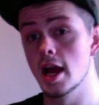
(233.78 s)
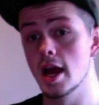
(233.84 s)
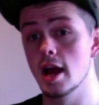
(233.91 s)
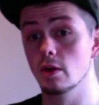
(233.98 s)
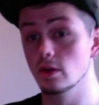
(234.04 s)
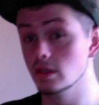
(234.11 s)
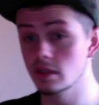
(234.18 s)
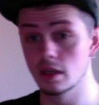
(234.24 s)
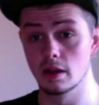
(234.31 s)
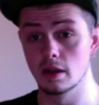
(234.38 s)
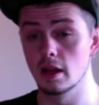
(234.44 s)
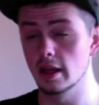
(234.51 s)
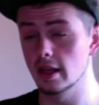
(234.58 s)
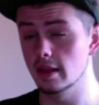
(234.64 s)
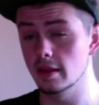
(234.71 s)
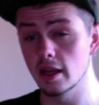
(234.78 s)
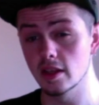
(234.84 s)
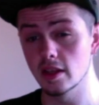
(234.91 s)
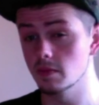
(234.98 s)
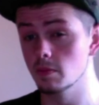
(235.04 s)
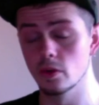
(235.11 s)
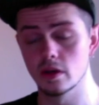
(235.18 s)
Which is, I think
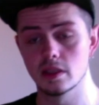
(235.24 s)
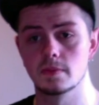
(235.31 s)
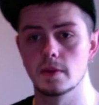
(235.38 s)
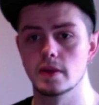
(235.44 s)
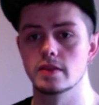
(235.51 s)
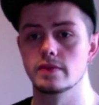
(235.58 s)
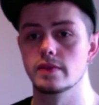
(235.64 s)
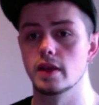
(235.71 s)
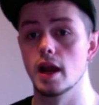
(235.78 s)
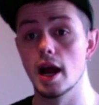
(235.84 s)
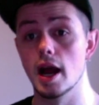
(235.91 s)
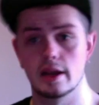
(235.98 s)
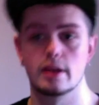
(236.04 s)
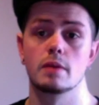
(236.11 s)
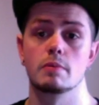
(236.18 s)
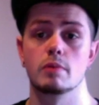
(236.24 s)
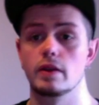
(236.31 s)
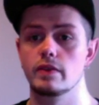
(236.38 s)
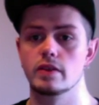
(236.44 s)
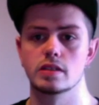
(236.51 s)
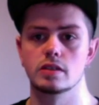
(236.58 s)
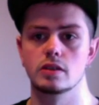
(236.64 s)
it's more expensive than any of the
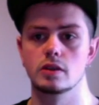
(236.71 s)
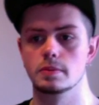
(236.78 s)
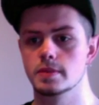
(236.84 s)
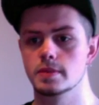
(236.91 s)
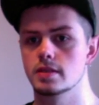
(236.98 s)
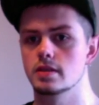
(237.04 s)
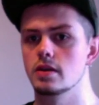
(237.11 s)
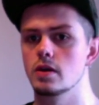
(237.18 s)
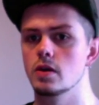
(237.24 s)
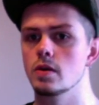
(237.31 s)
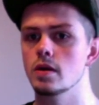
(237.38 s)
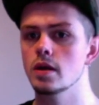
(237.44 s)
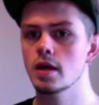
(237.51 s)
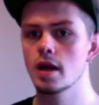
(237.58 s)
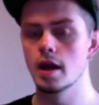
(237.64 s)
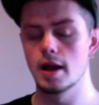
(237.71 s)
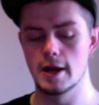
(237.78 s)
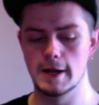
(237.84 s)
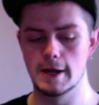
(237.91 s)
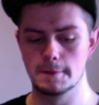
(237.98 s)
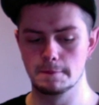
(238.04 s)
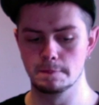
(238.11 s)
previous Nupste, so
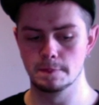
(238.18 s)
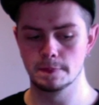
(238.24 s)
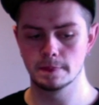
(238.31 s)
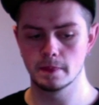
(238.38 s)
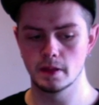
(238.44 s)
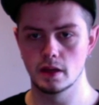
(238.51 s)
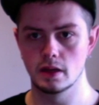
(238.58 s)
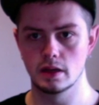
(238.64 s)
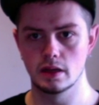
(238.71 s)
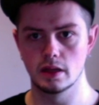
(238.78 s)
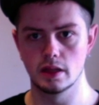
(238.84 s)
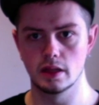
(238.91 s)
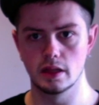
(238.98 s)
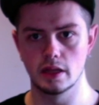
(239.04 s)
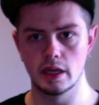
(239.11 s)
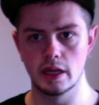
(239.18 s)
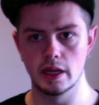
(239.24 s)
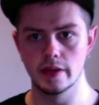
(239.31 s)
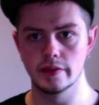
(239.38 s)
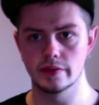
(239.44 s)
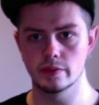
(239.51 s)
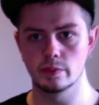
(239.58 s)
it
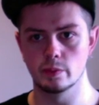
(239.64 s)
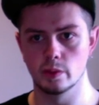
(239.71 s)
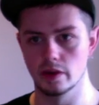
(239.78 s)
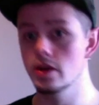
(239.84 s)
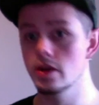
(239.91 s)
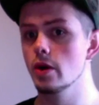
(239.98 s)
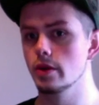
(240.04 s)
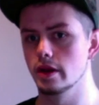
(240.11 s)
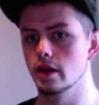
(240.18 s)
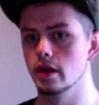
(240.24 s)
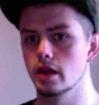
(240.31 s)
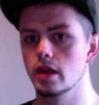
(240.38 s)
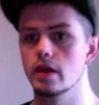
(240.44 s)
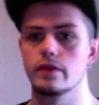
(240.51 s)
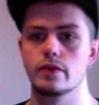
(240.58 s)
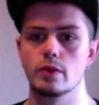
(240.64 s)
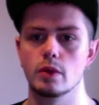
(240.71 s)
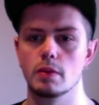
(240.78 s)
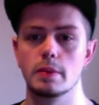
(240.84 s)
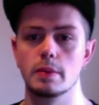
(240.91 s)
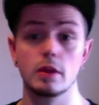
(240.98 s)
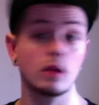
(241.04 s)
is worth noting if you are
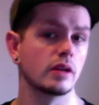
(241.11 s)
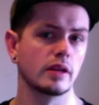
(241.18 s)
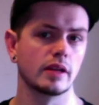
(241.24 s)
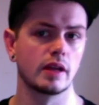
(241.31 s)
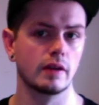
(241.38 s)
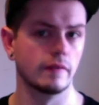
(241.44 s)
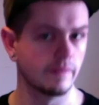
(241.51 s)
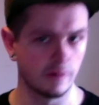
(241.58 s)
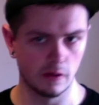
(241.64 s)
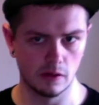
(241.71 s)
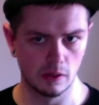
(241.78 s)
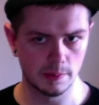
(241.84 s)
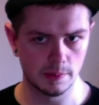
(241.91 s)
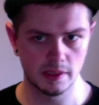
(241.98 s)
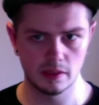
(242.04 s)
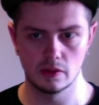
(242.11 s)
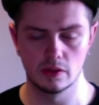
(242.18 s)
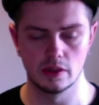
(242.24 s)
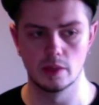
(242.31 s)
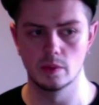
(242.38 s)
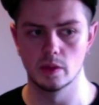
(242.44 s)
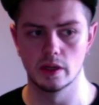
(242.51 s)
maybe looking at getting a fur Nupste, or
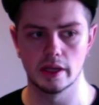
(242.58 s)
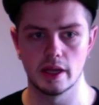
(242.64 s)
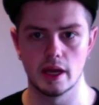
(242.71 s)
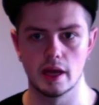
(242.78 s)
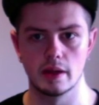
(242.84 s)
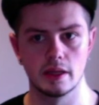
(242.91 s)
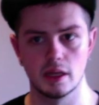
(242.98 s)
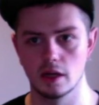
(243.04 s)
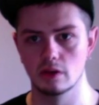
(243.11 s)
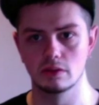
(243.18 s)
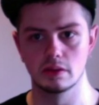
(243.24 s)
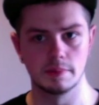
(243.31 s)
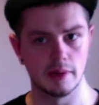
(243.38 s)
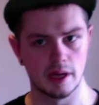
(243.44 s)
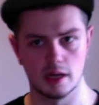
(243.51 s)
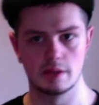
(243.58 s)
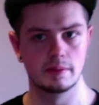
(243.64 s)
you want to get, the by any